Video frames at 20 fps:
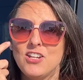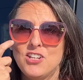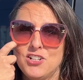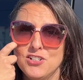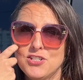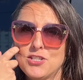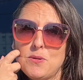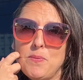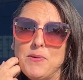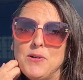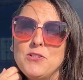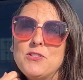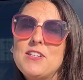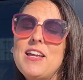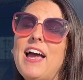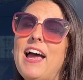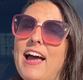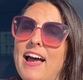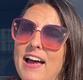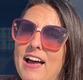you're supposed to
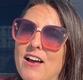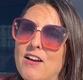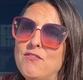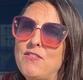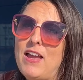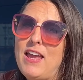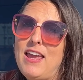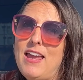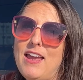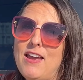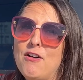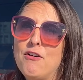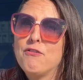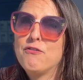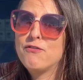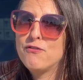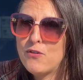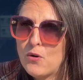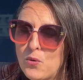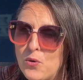have a
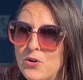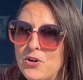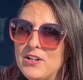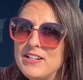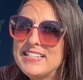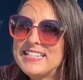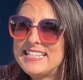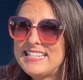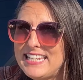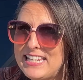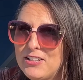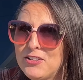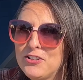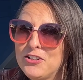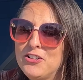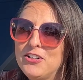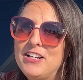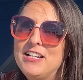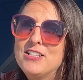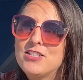Ford
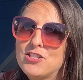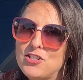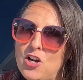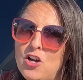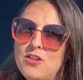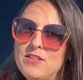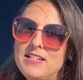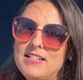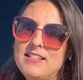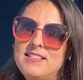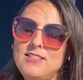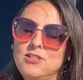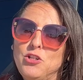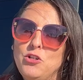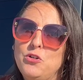dealer install this